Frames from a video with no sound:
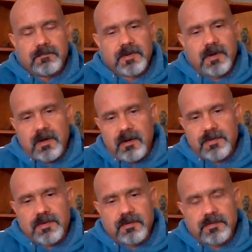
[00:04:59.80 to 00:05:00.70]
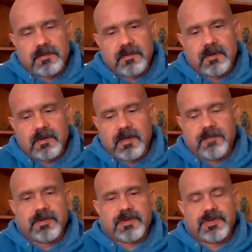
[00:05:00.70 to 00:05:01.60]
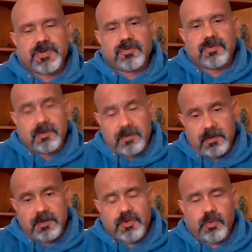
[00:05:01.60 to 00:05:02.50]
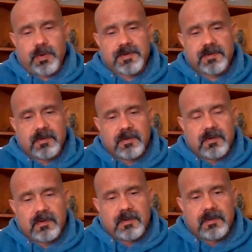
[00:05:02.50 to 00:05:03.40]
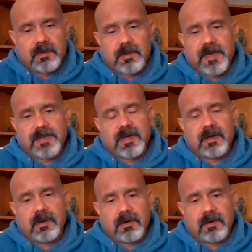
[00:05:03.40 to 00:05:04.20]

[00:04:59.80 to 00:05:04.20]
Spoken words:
God also has given us a choice to make that on